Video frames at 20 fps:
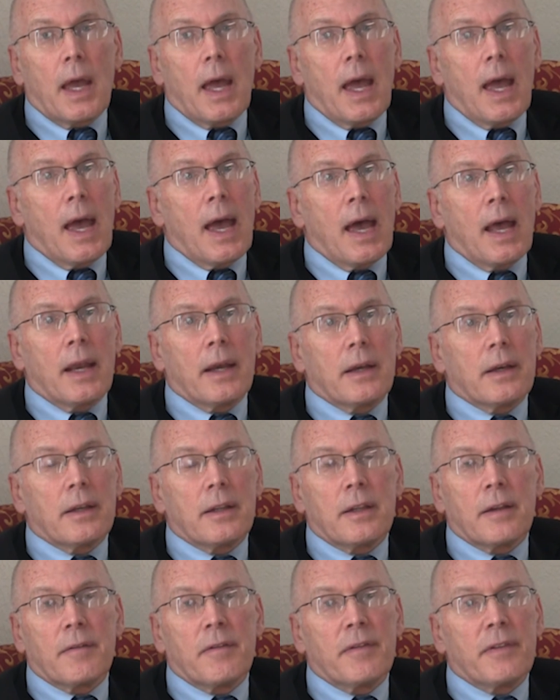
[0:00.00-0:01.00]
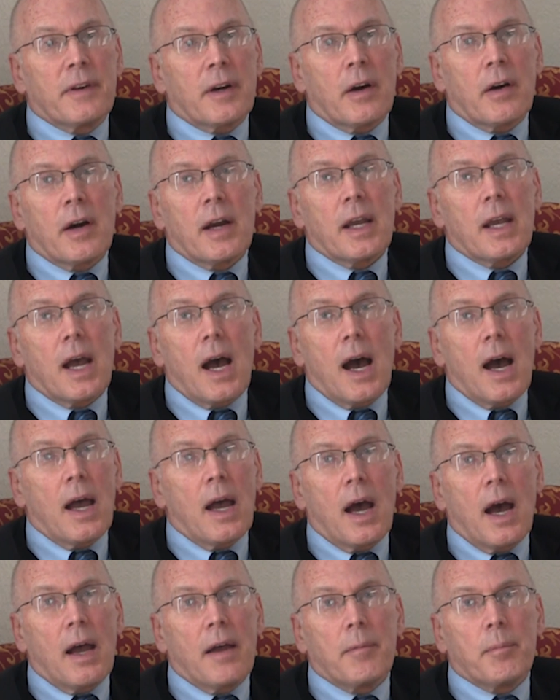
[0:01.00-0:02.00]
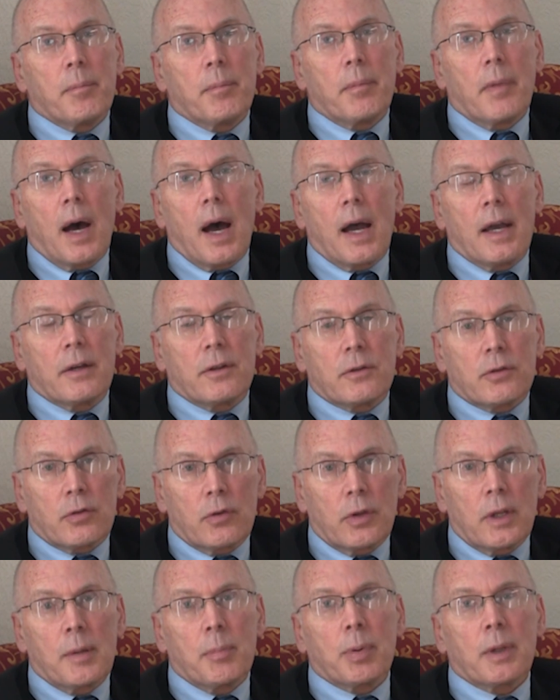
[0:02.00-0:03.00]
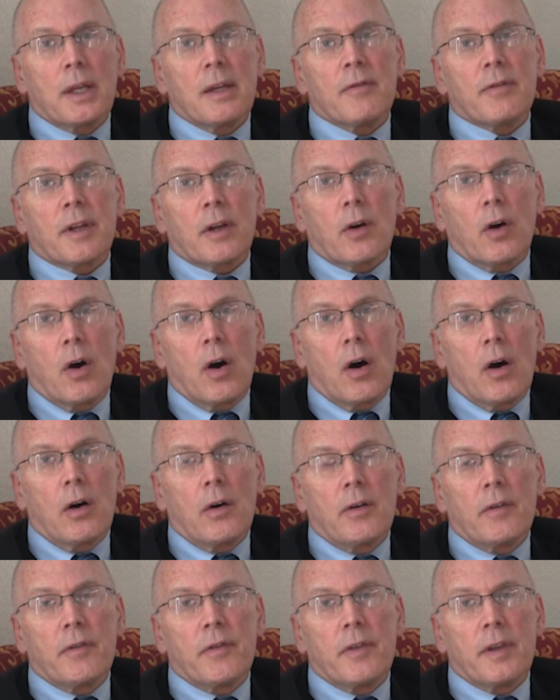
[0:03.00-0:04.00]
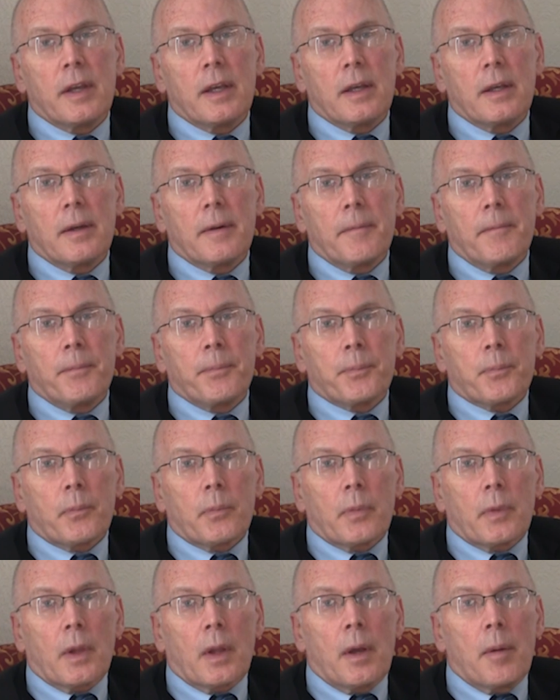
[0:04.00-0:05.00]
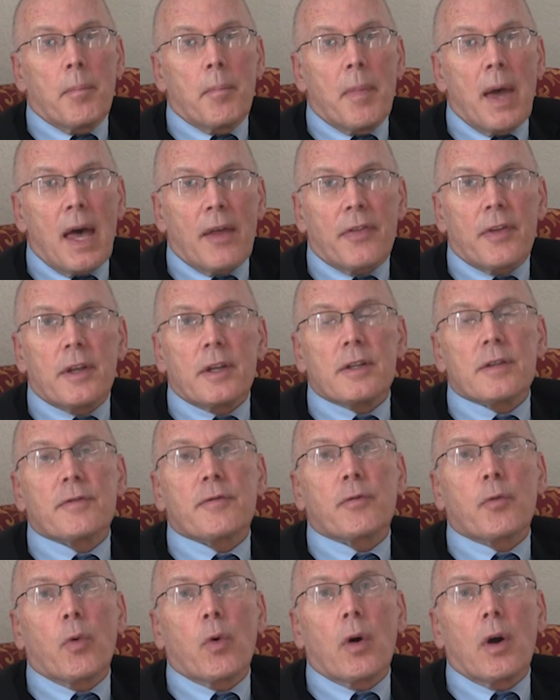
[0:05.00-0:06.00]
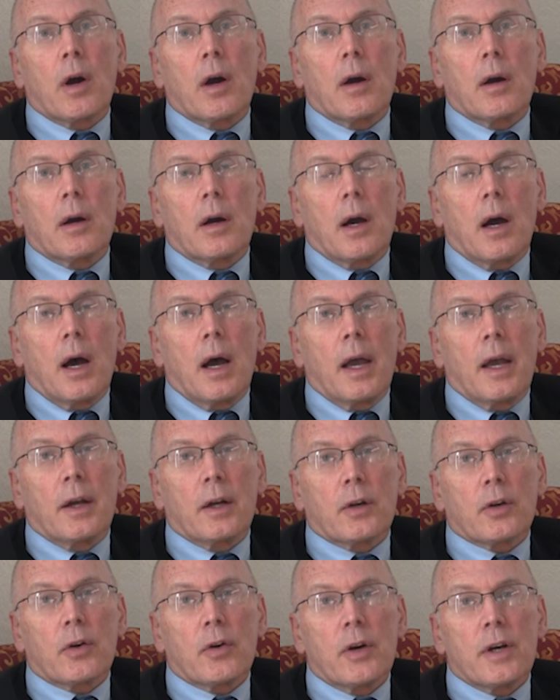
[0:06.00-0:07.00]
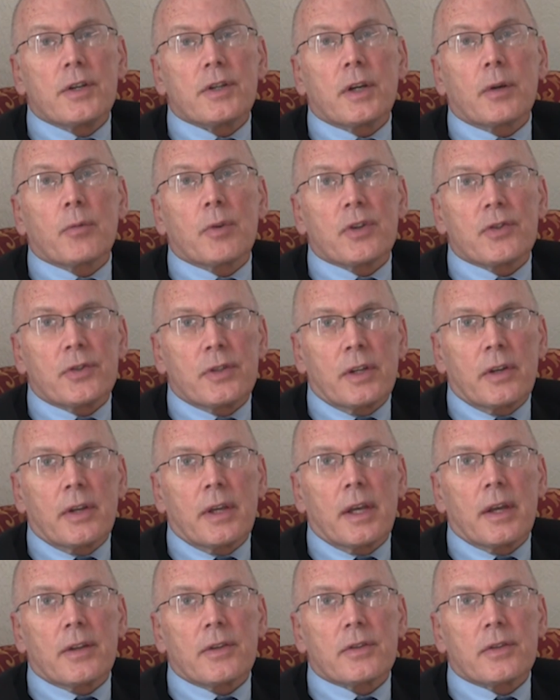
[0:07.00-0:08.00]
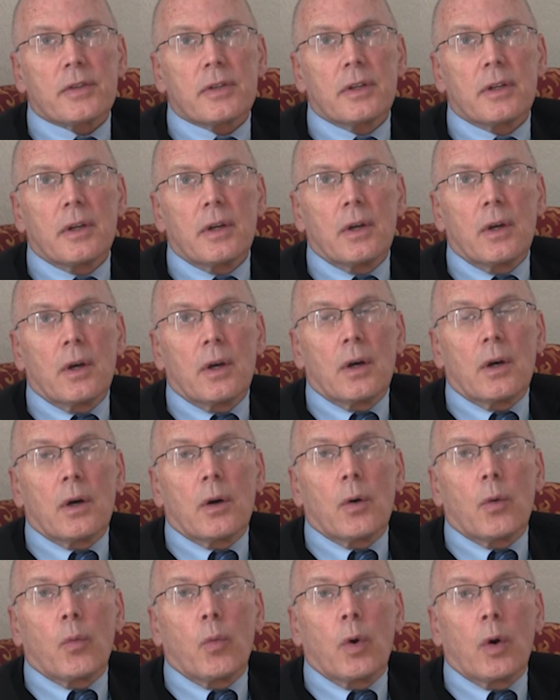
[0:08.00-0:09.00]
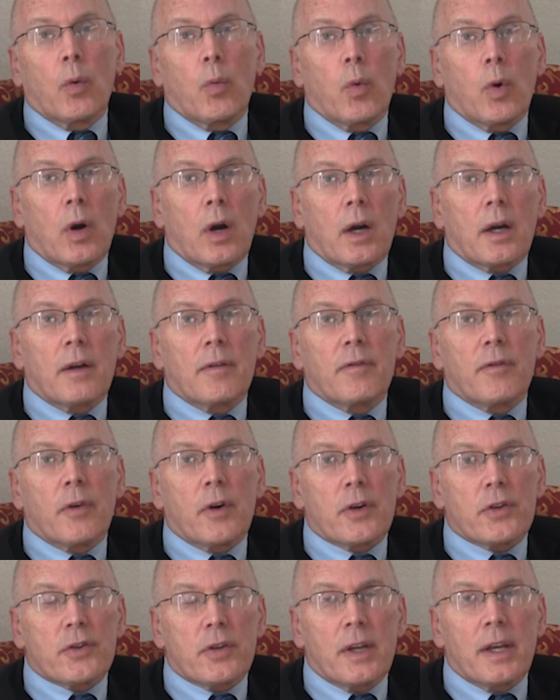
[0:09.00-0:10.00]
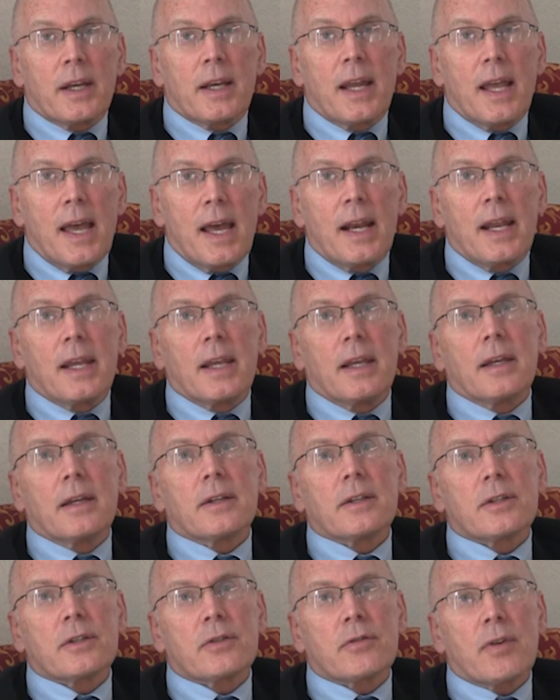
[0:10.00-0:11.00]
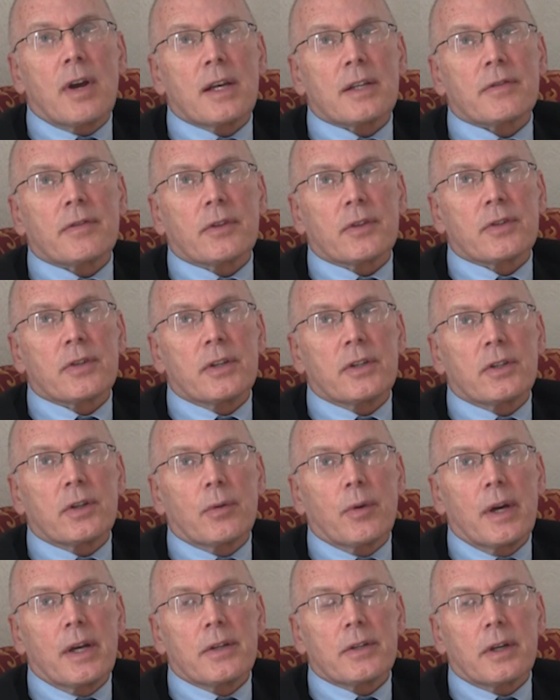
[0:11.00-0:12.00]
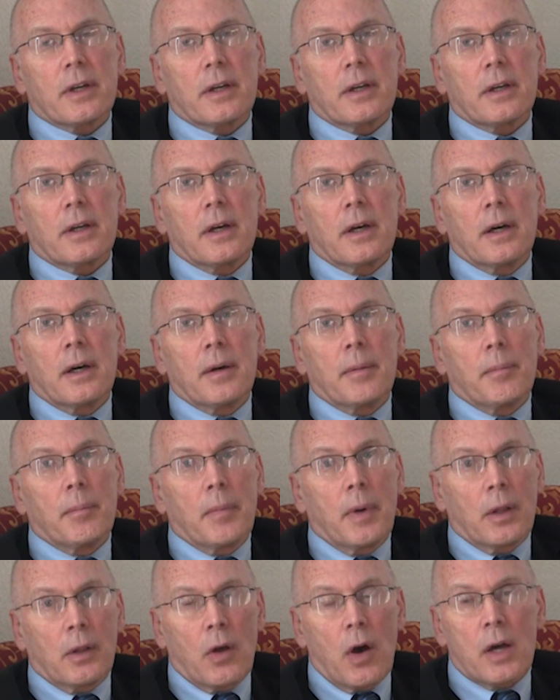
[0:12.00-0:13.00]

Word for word: And the very, I truly believe that all of the methods for encouraging resilience will work virtually in any stressful situation. A